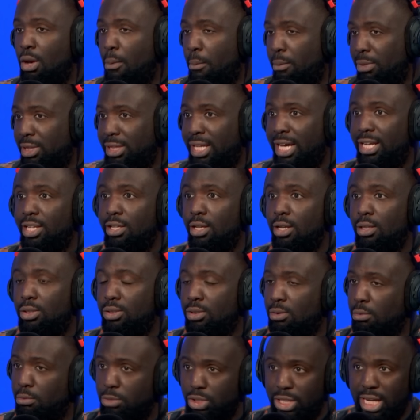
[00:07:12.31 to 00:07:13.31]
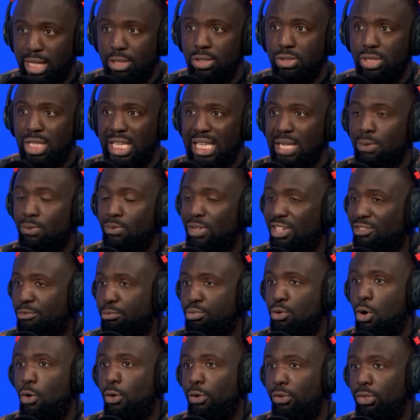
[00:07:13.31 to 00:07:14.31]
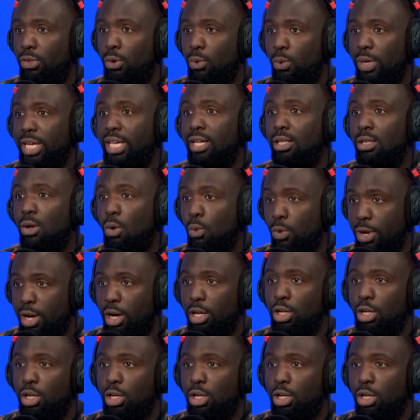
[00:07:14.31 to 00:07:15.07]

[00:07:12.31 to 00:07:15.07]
Millennials, Gen Z, we've broken the wheel. We are